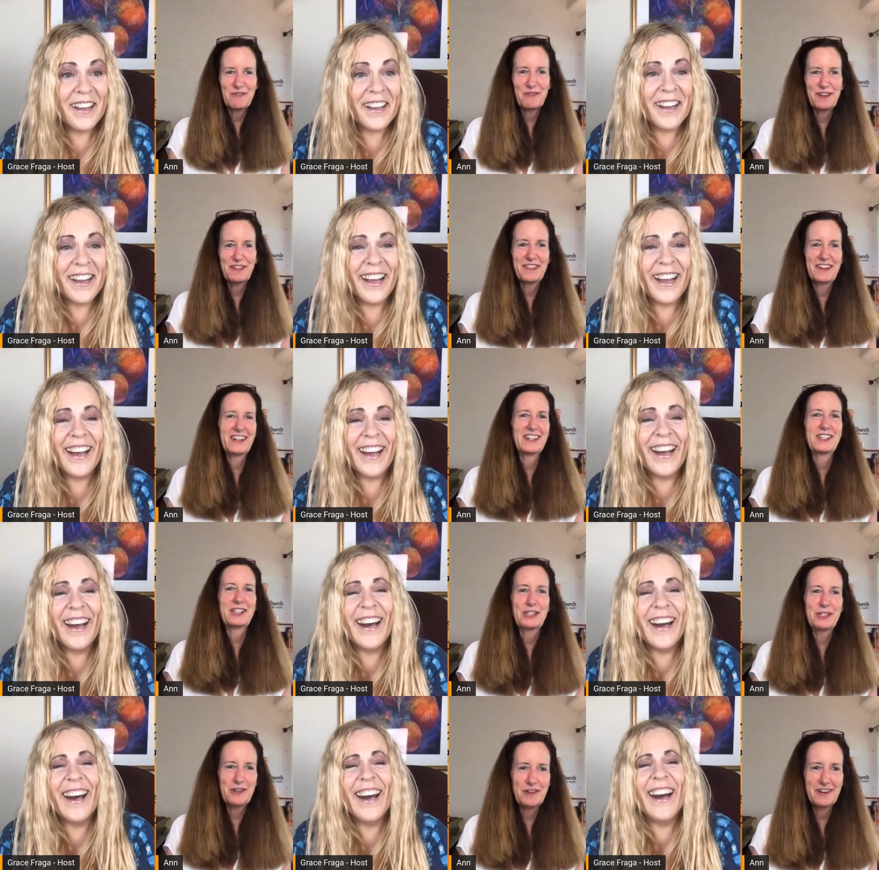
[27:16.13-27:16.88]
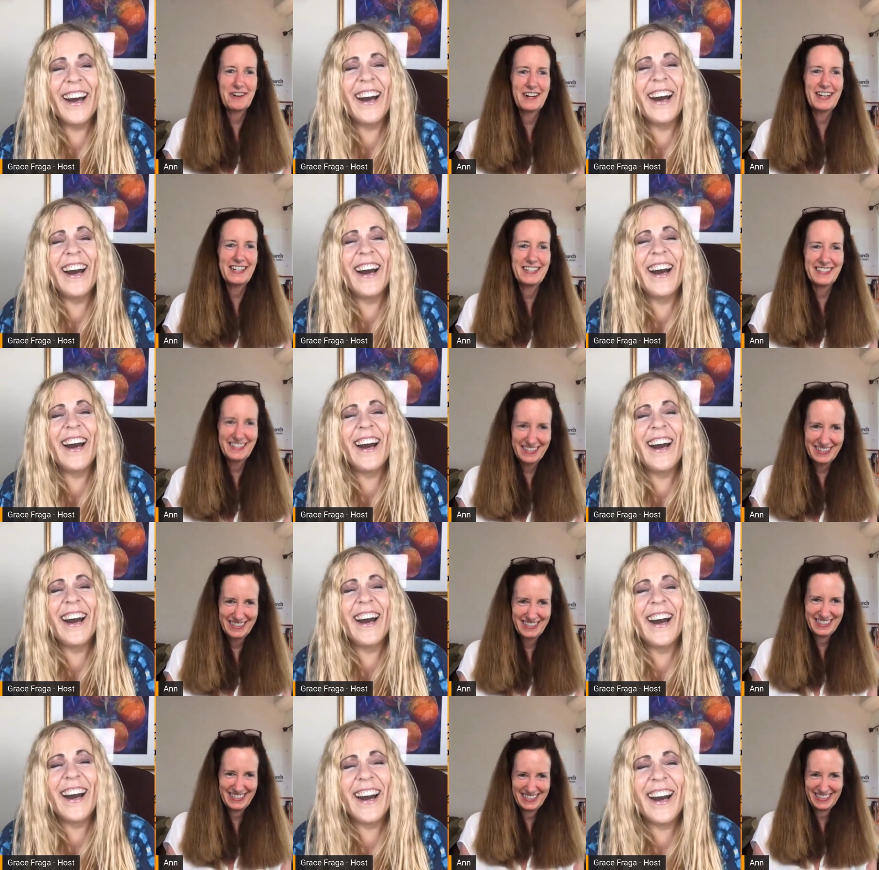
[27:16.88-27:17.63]
Speaker 1: with our
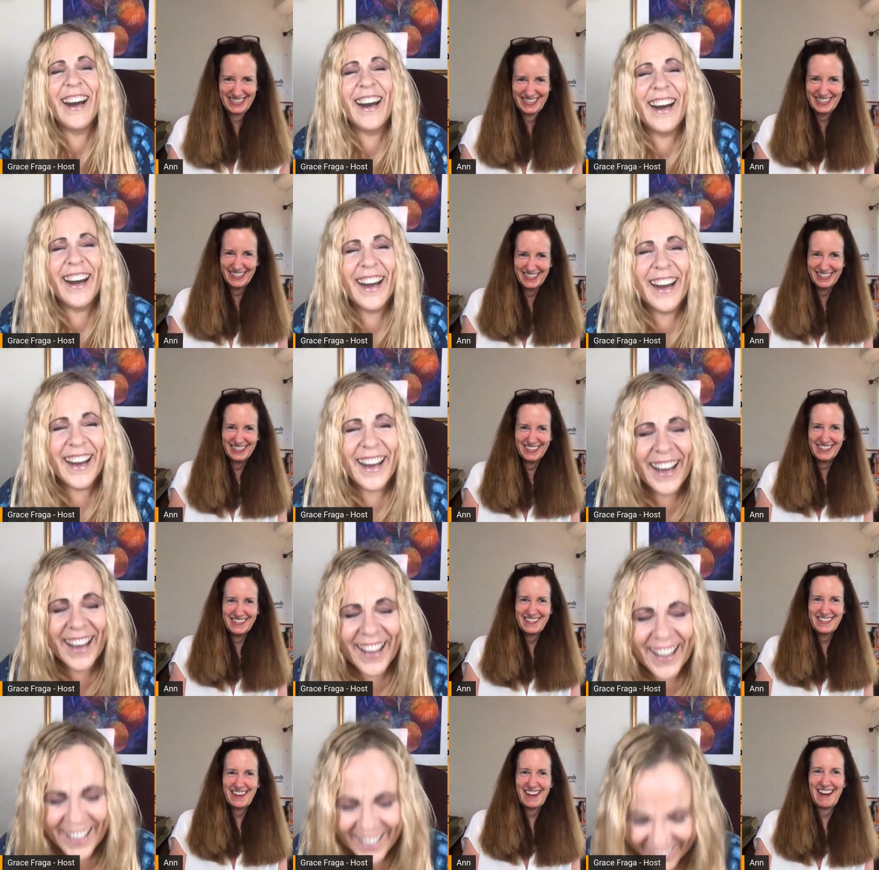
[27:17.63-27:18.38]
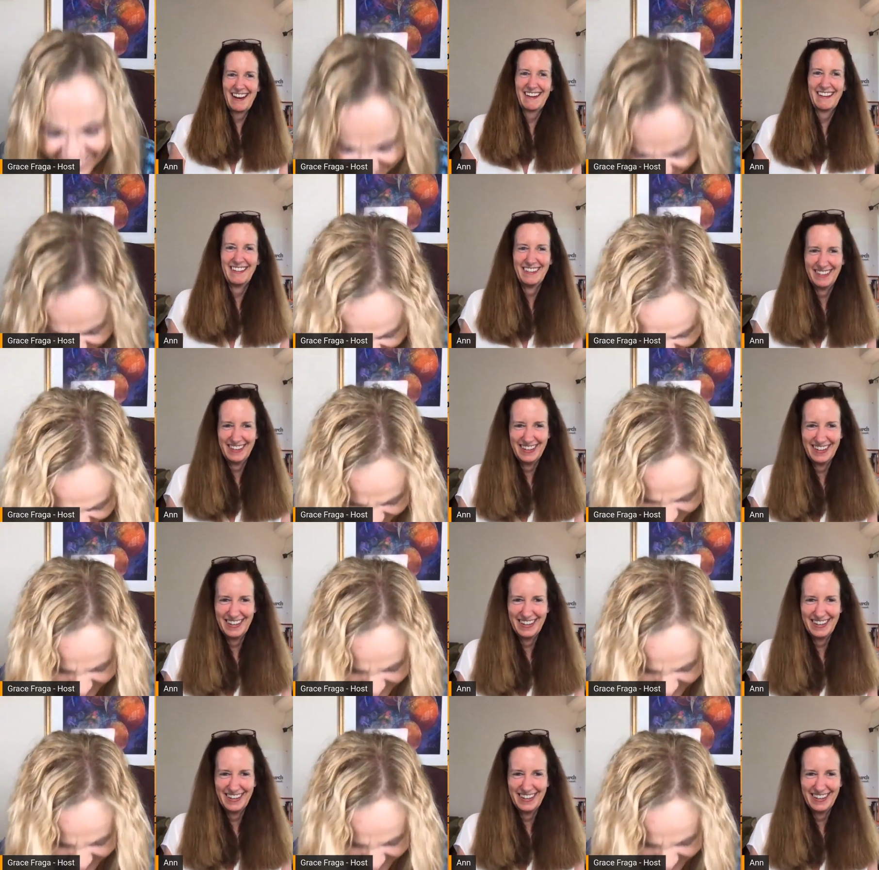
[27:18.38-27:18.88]
stories. So